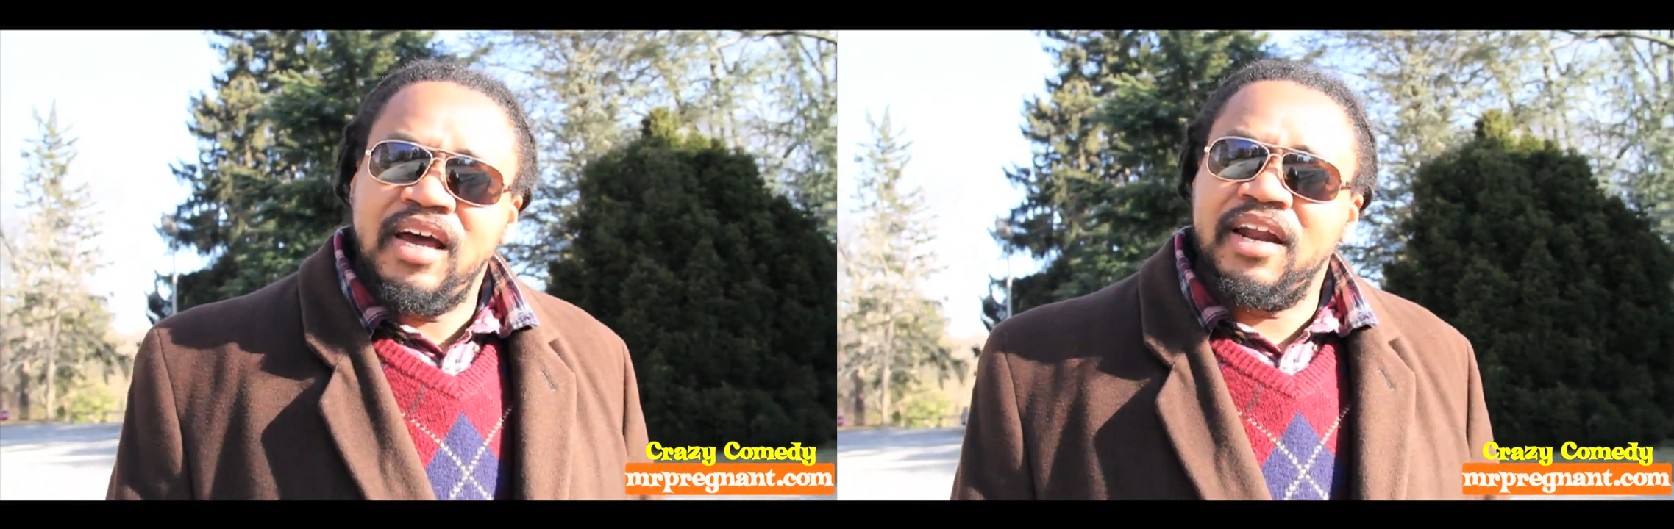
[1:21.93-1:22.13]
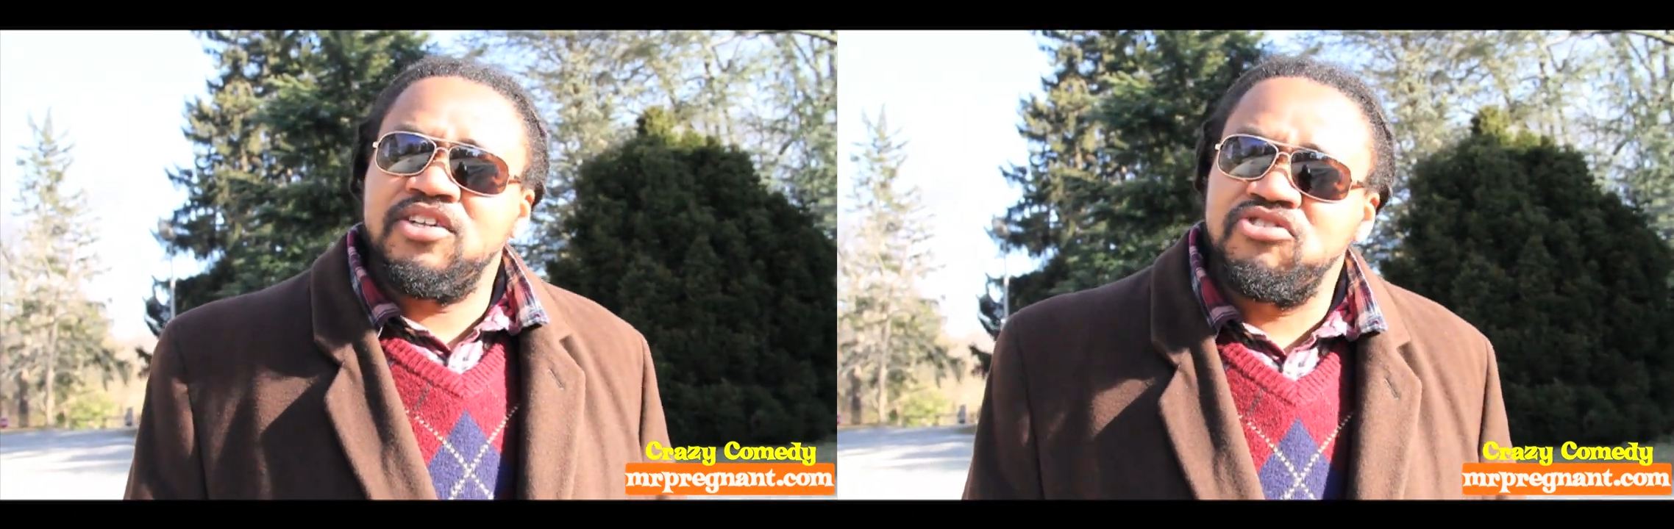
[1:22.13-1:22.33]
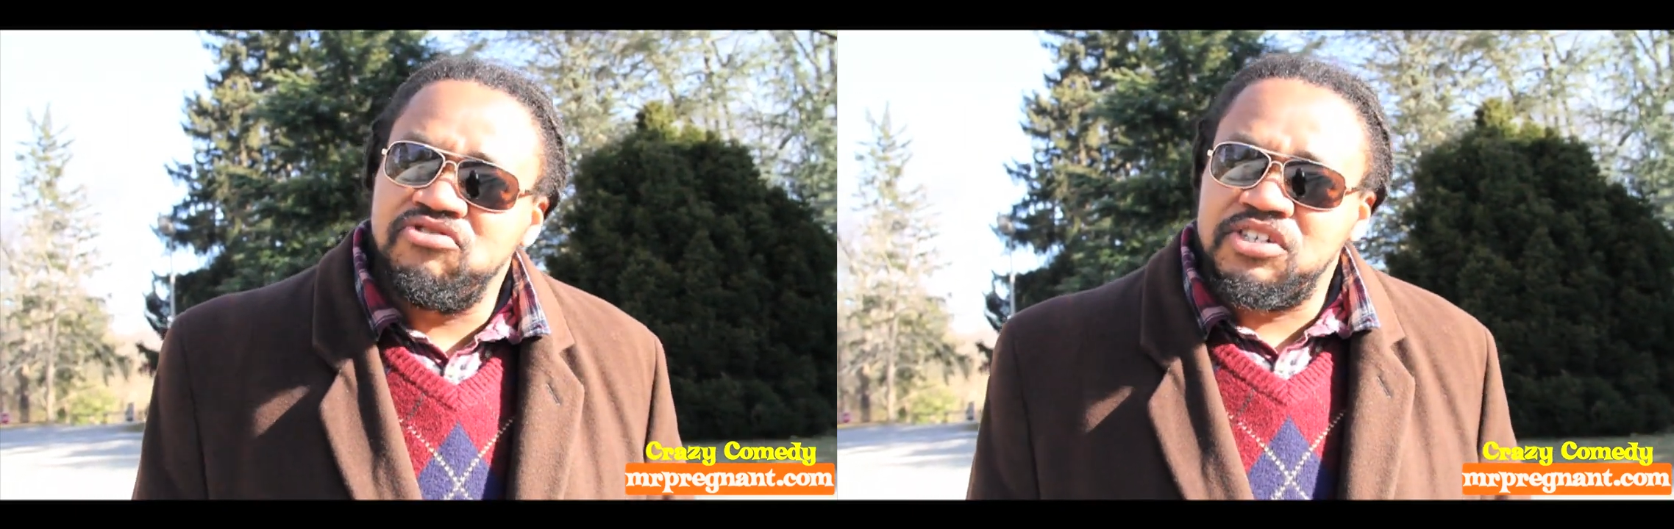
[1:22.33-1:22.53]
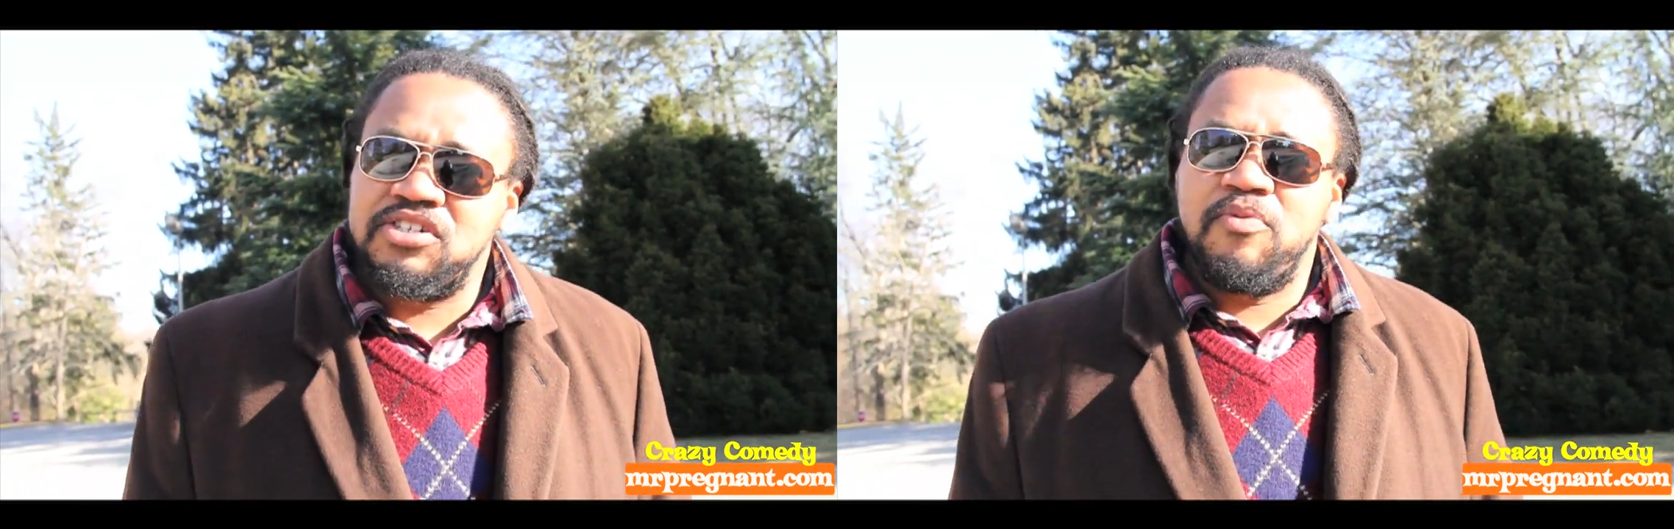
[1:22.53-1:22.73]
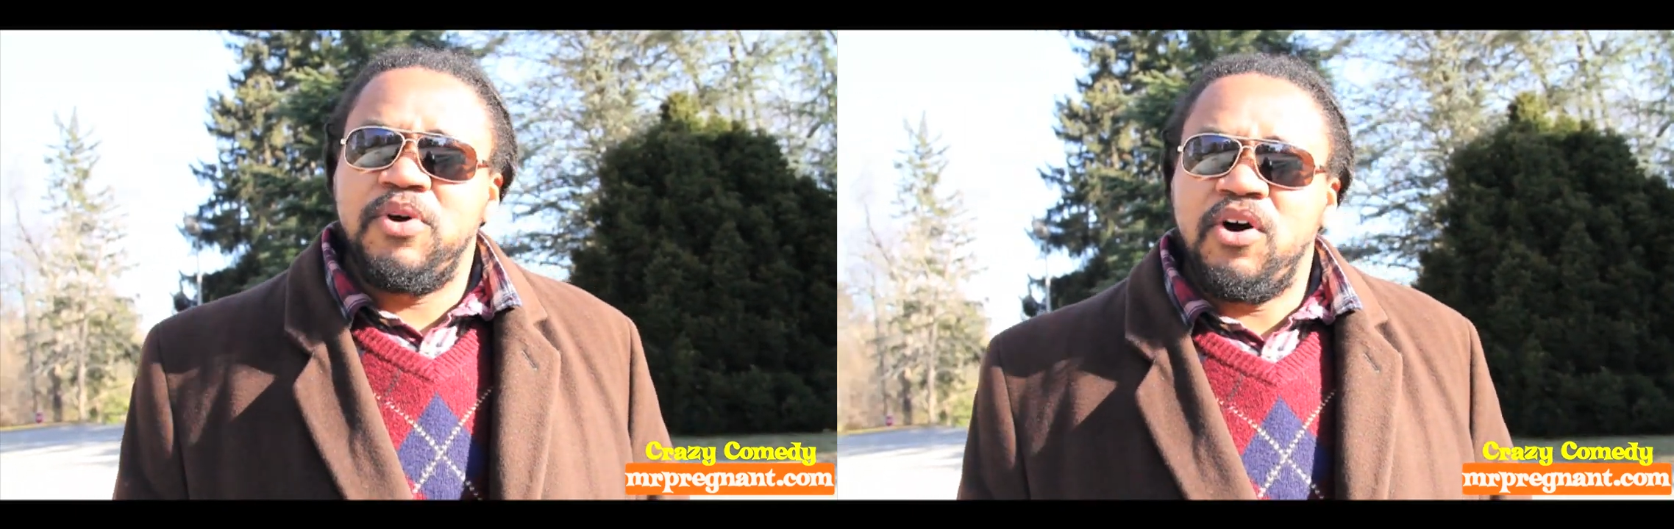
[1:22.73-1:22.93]
had a
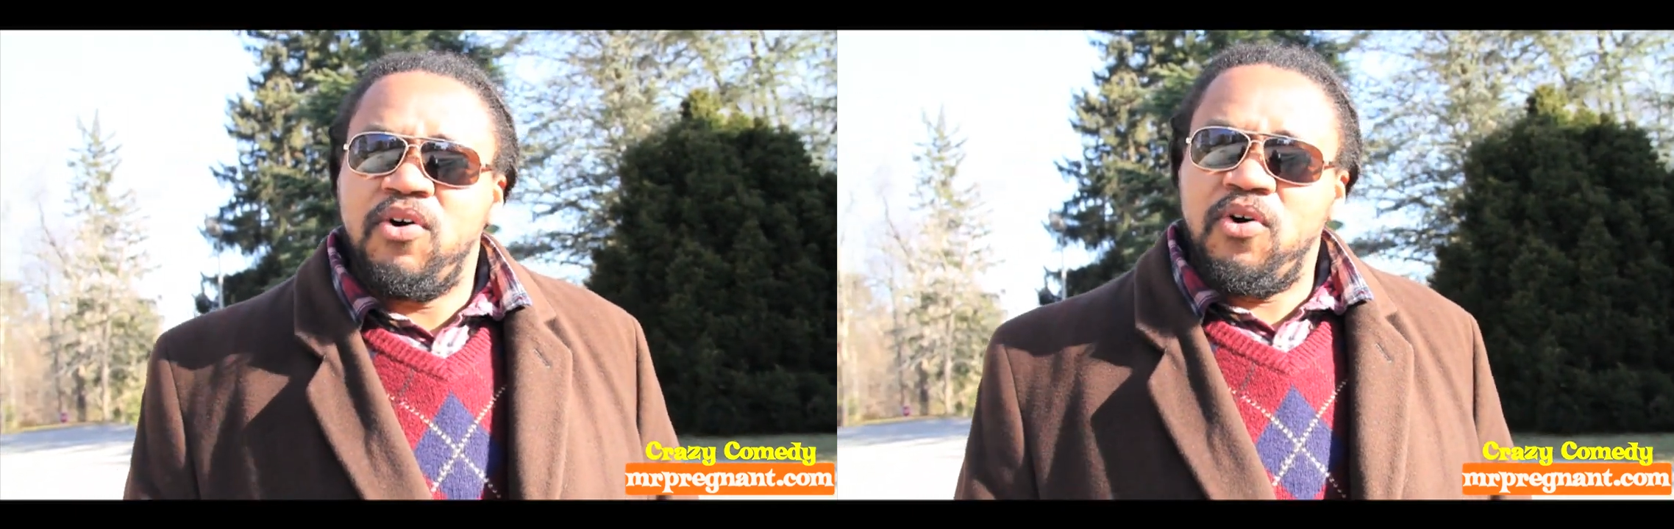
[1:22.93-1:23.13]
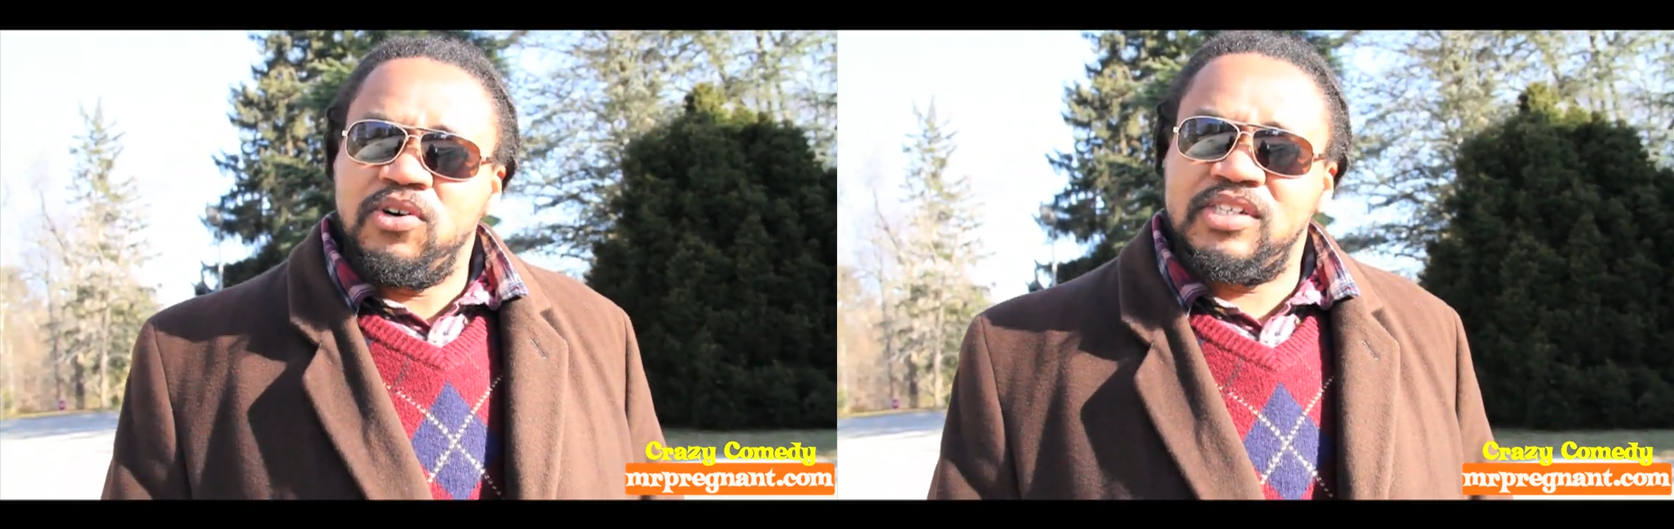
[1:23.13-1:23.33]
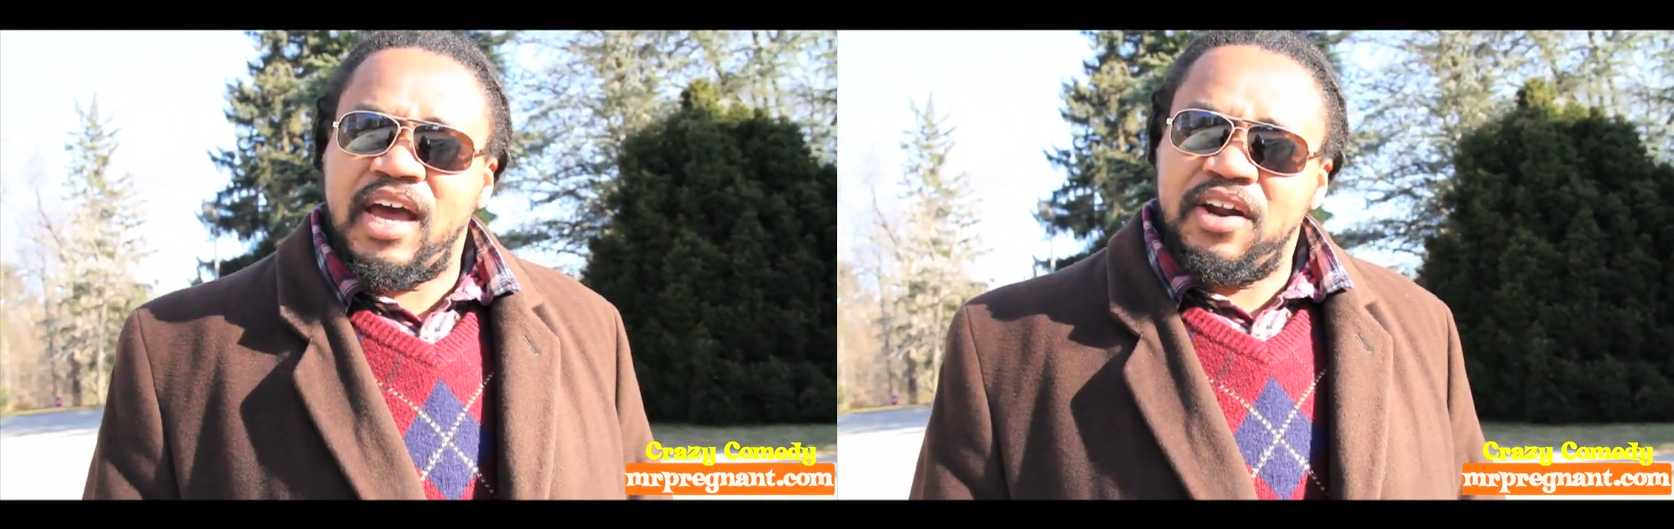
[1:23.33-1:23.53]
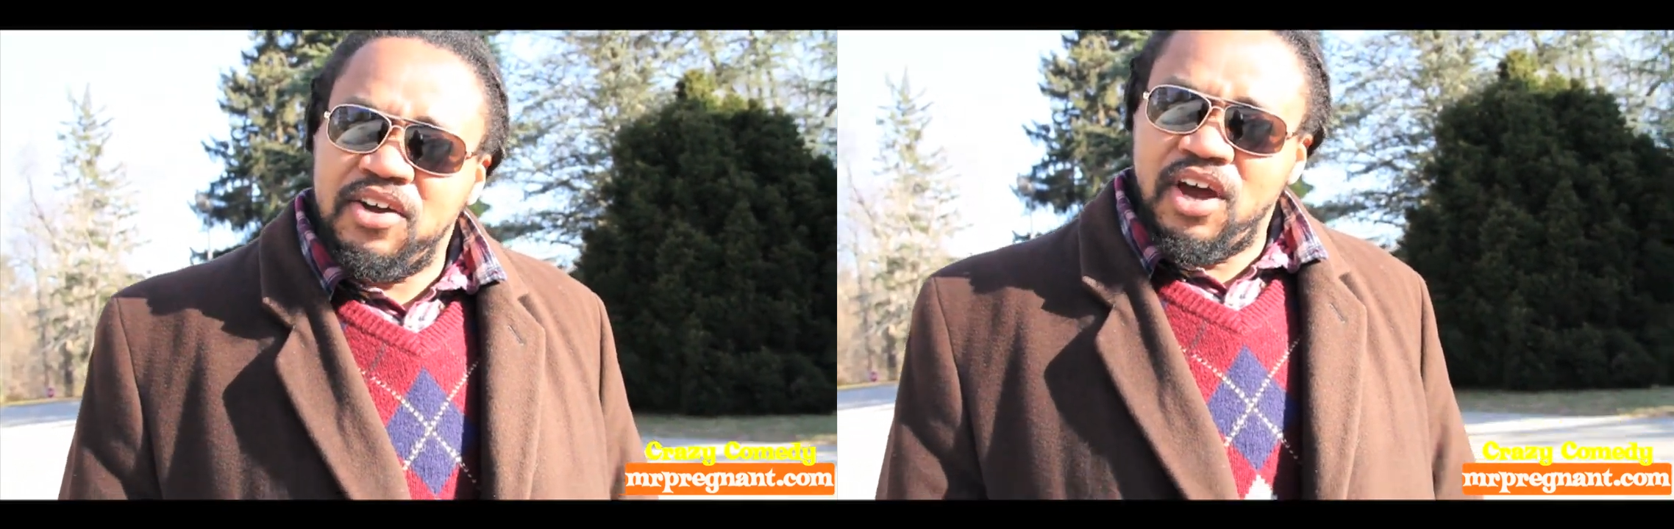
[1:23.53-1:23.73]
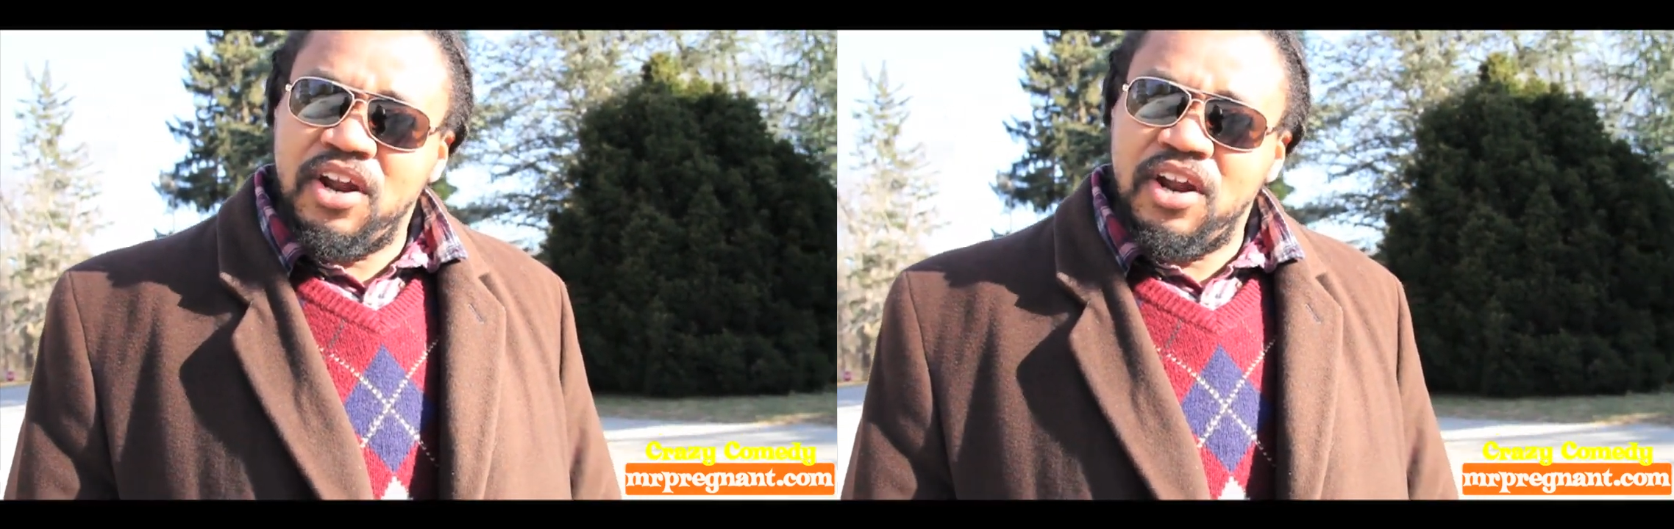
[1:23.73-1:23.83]
threesome with a horse and a,